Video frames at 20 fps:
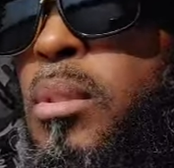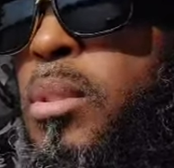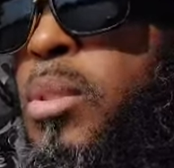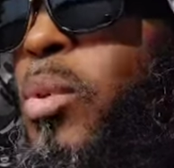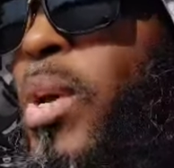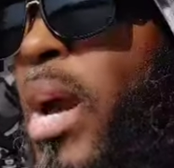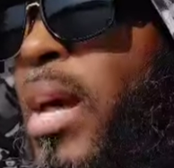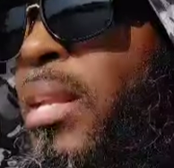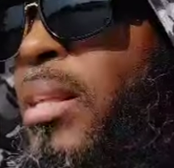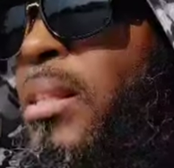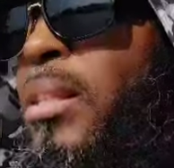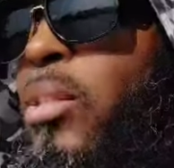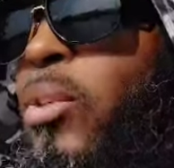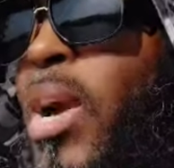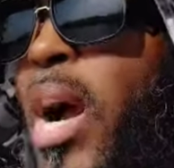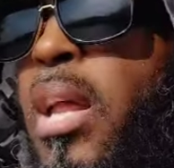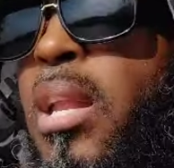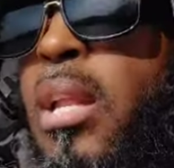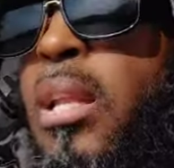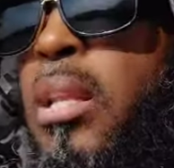You gotta you
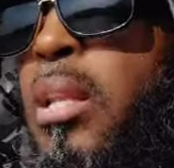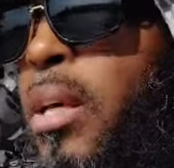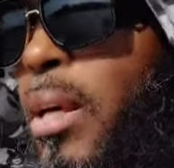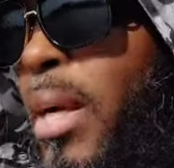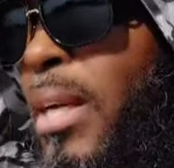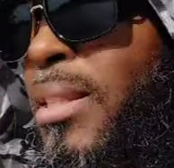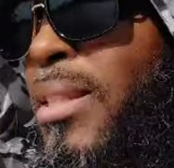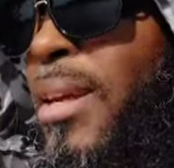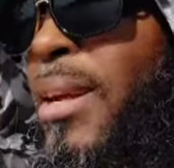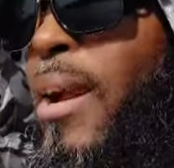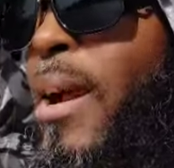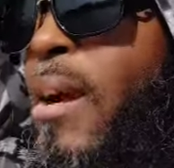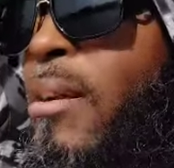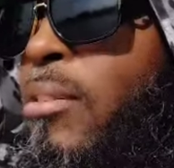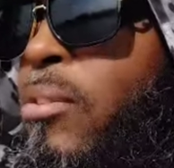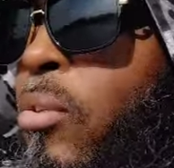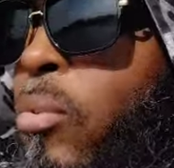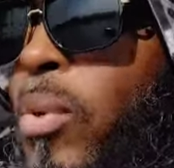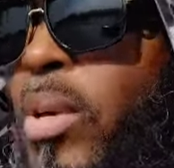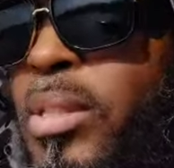gotta look at the
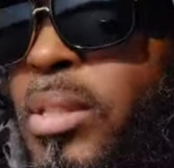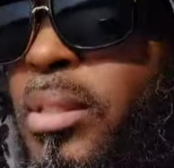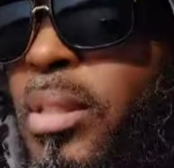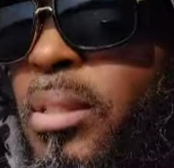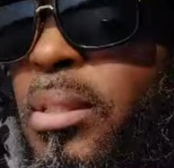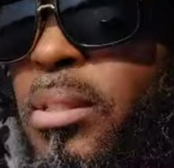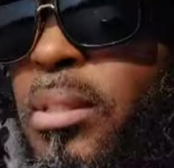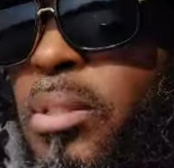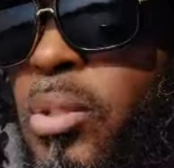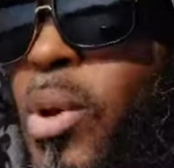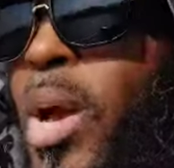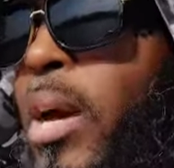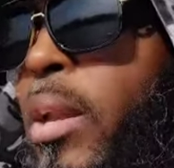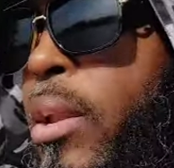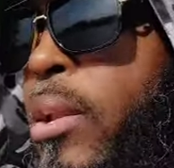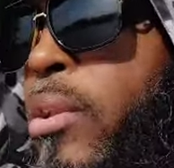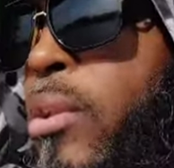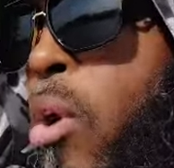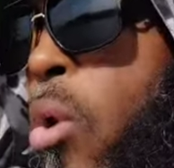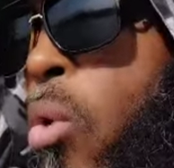characteristics. You
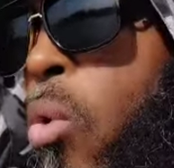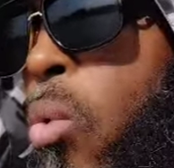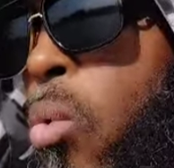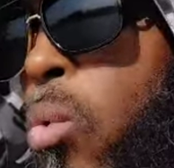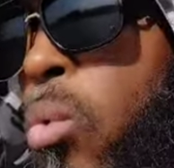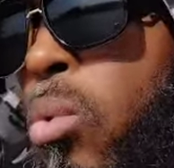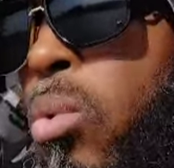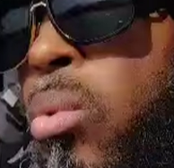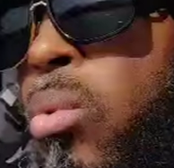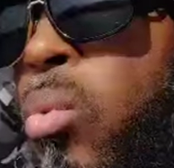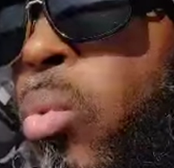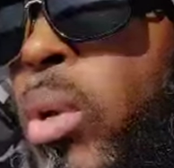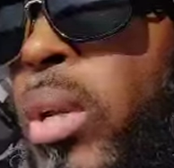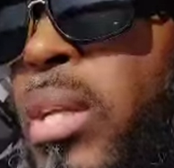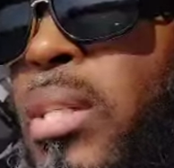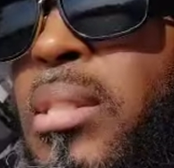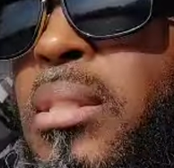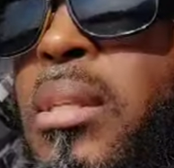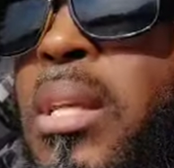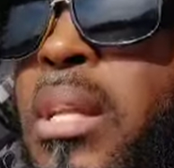gotta know when
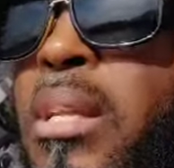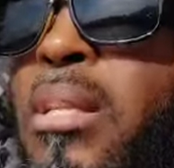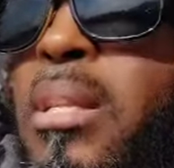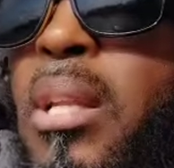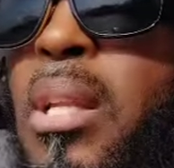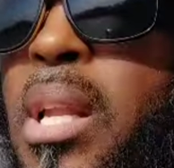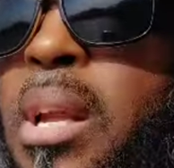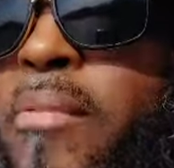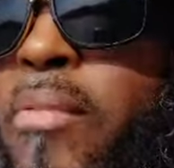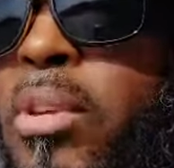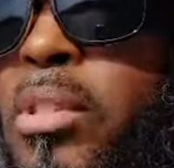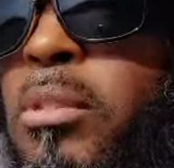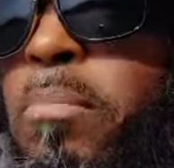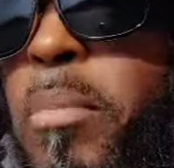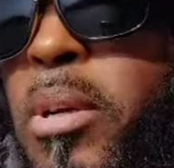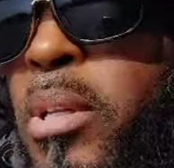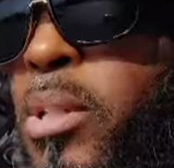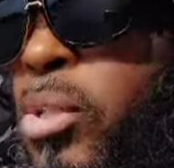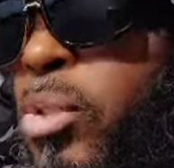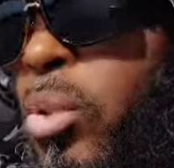it's in deliverance
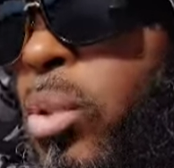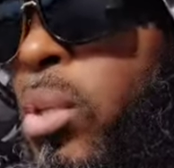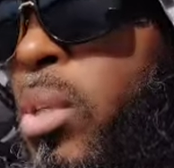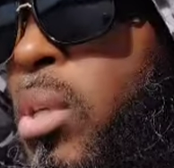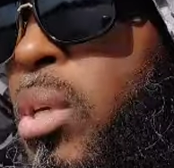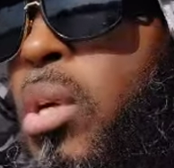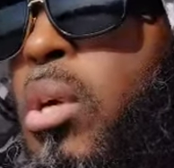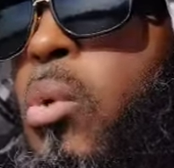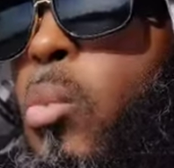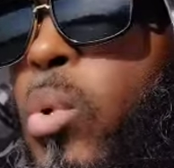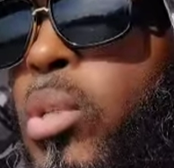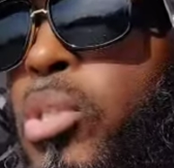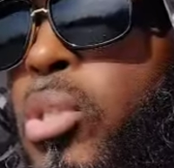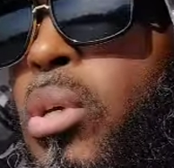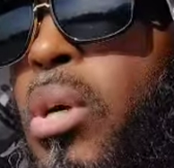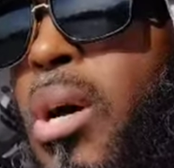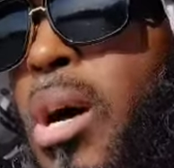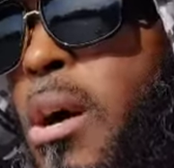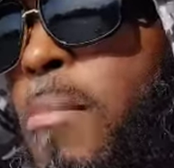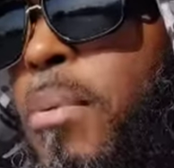ministry what
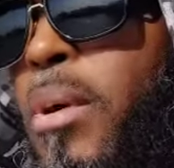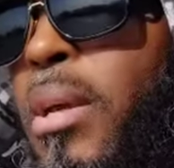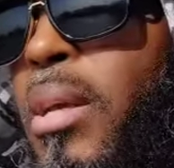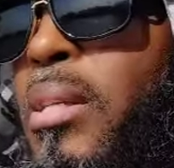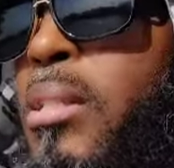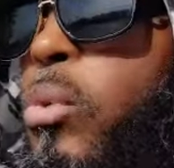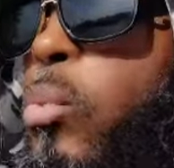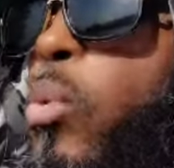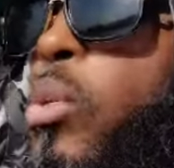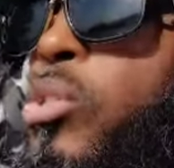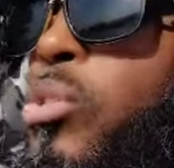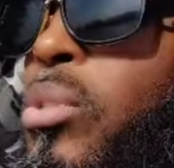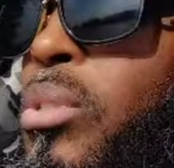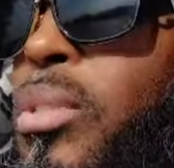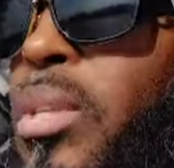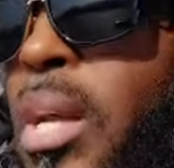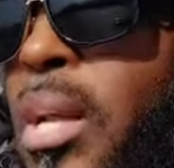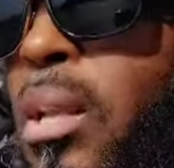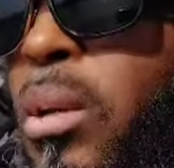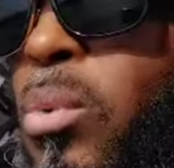you're up against and what you're
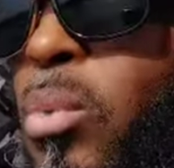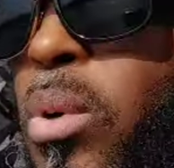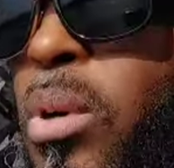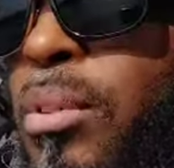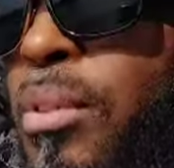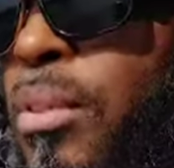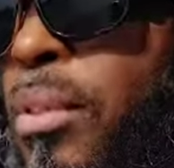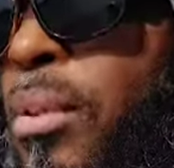dealing with.